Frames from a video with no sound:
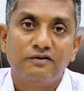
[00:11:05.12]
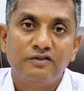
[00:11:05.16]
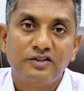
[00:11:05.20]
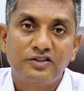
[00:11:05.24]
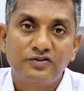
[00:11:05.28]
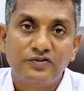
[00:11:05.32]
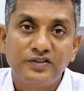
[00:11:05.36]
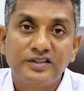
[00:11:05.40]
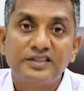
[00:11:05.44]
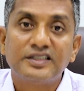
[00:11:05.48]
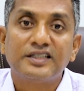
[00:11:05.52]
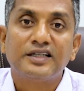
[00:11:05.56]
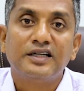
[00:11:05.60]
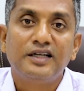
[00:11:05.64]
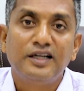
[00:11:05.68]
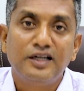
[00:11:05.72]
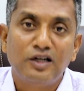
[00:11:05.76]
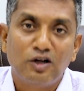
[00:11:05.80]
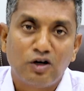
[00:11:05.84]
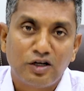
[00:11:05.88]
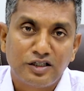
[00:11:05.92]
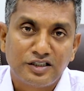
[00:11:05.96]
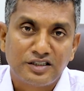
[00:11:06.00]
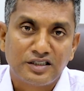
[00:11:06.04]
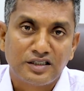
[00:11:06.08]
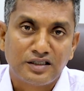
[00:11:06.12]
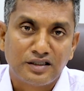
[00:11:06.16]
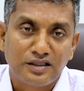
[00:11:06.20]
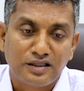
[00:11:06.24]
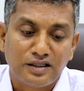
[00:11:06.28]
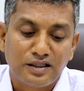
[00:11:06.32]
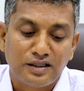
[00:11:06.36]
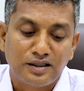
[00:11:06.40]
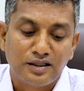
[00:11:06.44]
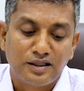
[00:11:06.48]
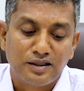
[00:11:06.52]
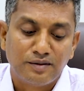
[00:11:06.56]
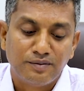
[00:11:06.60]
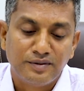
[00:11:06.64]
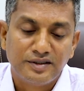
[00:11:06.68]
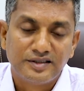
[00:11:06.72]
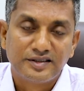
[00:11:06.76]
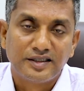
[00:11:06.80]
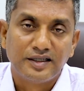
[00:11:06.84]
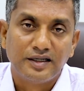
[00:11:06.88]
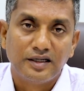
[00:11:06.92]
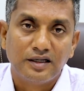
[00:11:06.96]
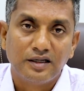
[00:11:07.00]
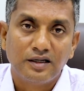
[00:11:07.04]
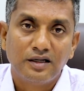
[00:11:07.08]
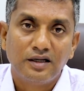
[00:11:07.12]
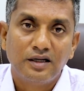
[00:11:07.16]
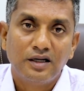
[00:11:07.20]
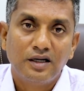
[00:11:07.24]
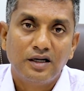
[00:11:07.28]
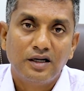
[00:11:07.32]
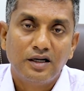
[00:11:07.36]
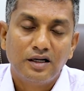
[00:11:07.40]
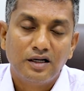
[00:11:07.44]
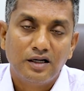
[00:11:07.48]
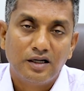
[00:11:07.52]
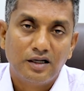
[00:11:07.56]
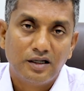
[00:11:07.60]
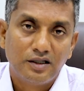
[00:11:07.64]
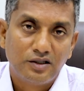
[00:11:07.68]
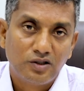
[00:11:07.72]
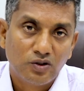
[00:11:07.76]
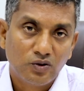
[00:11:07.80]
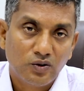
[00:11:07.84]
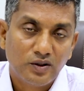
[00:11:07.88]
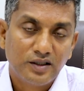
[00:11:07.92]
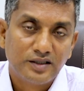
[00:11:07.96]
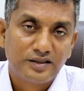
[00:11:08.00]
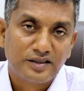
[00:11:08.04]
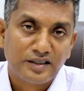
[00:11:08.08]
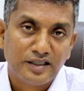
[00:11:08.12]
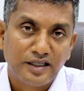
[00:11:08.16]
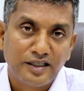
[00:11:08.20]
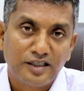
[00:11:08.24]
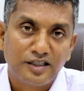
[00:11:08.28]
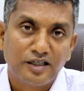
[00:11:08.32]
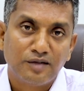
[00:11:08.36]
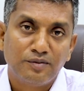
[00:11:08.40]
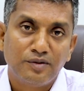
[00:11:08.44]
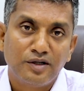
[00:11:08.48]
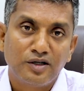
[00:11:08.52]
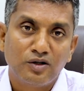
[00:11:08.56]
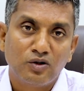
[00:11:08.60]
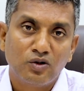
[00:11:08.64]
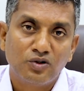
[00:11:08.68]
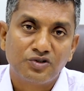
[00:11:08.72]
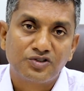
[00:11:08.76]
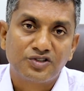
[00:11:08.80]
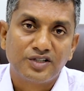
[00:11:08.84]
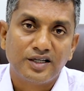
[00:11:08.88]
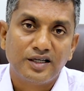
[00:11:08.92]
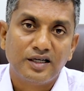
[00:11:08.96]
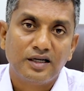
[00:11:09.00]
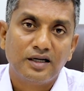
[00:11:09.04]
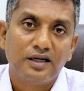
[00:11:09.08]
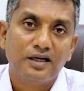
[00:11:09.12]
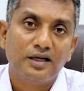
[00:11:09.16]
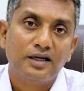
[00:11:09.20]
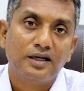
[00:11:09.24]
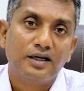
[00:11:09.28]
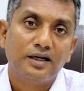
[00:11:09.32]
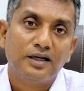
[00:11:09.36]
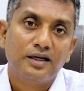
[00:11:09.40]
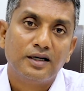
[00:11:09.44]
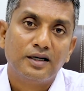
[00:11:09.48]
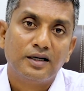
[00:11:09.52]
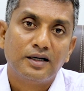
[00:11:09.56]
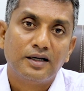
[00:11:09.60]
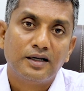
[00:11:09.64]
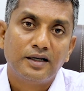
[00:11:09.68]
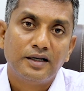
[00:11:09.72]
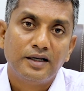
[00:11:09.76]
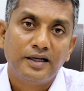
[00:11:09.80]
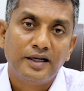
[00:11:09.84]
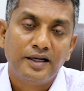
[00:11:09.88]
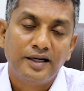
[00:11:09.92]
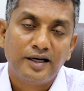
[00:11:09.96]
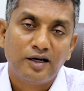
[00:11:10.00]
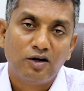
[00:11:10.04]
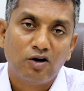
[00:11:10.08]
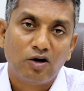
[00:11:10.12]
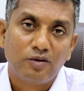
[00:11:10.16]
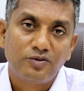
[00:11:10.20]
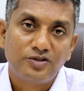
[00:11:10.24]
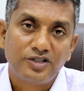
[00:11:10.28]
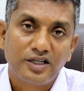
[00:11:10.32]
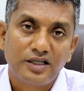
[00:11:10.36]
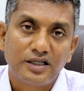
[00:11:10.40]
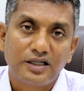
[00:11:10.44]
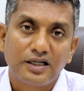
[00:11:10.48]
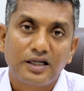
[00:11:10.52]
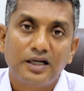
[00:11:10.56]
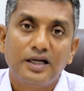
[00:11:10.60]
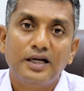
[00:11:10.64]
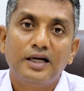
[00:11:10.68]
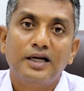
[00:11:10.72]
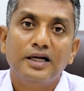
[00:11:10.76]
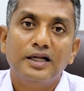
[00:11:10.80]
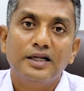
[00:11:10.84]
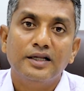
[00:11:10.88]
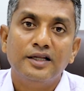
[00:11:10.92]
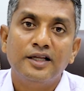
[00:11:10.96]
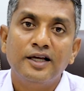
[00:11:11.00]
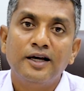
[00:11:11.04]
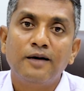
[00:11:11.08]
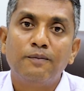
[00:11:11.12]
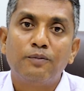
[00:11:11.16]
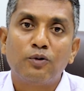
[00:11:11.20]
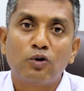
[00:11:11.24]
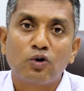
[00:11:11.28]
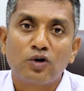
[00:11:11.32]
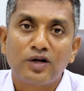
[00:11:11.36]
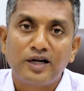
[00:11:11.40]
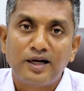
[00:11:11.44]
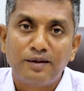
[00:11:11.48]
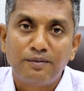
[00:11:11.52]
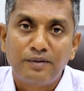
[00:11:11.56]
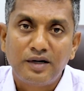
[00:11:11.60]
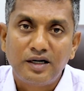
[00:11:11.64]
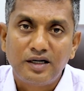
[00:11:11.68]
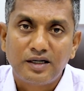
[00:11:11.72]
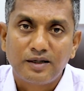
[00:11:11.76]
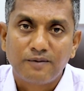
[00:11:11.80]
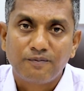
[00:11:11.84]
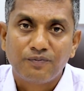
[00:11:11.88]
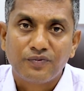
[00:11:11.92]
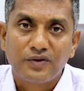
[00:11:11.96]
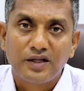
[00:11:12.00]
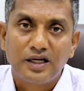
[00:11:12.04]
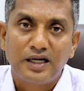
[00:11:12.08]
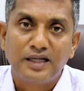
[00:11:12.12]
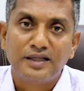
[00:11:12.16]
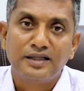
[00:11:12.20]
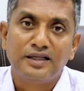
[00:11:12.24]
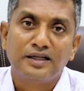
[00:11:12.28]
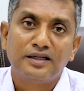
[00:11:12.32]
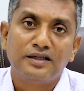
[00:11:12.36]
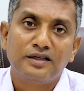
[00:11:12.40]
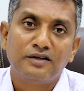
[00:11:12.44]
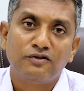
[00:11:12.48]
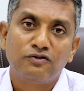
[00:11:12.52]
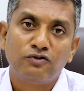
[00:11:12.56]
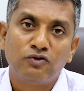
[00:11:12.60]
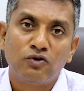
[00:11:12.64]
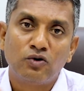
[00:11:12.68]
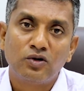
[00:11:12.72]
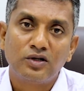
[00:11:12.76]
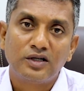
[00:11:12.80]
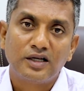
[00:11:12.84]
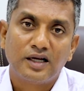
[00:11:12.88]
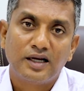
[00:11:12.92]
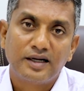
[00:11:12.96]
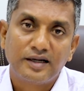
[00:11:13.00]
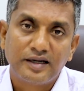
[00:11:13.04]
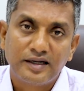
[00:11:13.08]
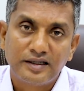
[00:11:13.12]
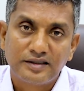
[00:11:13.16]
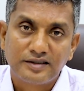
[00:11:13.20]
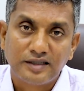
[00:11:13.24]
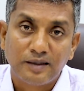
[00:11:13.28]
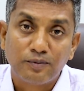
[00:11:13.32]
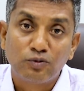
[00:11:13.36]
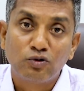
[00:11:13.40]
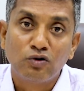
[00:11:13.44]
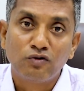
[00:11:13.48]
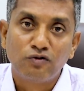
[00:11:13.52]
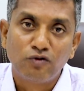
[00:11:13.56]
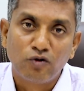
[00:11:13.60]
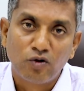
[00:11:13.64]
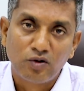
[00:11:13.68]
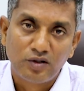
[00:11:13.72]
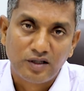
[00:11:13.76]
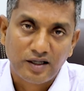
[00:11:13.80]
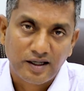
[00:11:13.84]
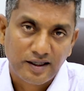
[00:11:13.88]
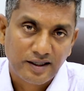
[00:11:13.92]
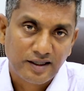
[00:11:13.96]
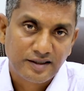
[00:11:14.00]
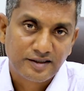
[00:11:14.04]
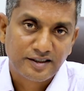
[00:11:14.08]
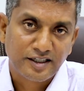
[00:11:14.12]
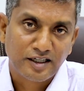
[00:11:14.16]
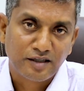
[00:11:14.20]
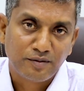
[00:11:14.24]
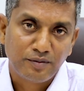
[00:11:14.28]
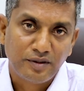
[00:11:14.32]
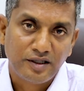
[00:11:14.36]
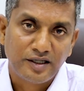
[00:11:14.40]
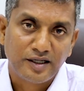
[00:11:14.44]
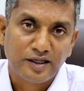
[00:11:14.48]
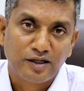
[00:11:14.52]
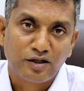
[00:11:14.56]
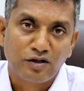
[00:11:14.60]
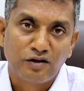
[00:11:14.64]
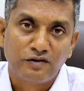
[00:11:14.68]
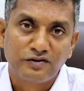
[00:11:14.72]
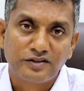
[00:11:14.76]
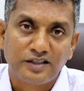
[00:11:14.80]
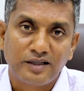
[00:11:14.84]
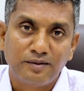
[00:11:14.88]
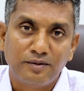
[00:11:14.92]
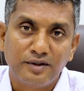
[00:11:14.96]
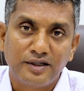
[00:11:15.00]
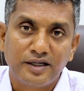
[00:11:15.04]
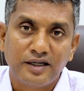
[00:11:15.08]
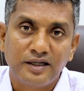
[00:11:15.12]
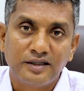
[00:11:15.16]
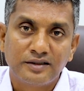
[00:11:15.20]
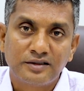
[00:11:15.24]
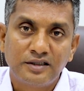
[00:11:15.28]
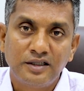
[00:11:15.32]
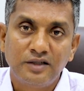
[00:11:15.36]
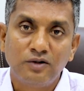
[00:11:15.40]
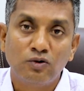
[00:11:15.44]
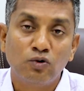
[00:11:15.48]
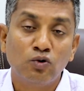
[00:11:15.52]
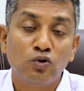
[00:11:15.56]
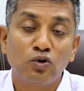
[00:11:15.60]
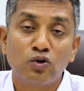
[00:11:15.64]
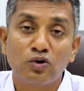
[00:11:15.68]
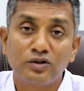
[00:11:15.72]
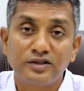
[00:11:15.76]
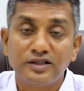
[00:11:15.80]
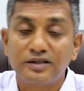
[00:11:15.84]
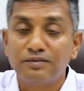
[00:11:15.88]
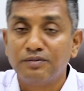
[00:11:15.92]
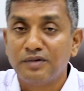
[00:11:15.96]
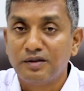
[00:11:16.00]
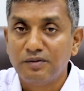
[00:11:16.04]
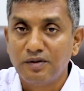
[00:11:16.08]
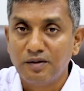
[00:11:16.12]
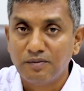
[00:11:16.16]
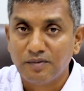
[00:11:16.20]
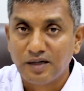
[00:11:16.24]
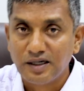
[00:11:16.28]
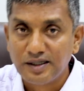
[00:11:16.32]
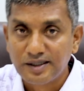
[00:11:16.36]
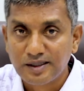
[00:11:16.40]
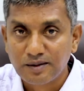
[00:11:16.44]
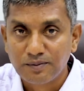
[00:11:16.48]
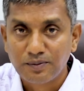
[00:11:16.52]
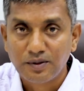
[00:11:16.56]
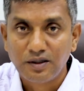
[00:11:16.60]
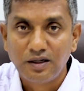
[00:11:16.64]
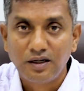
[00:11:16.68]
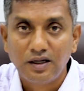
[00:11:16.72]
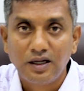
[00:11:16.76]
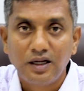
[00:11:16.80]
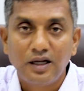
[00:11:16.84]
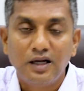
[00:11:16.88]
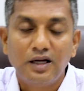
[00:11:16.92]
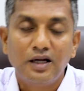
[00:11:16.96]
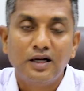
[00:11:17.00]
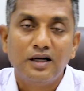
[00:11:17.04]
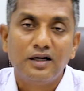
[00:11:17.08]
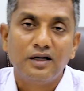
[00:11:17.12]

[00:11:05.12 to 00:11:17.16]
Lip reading: which physically launch a missile towards an incoming hostile aerial object, they program it, and then the four targets, up to four targets can be taken off simultaneously. Who knows, it may be multiple.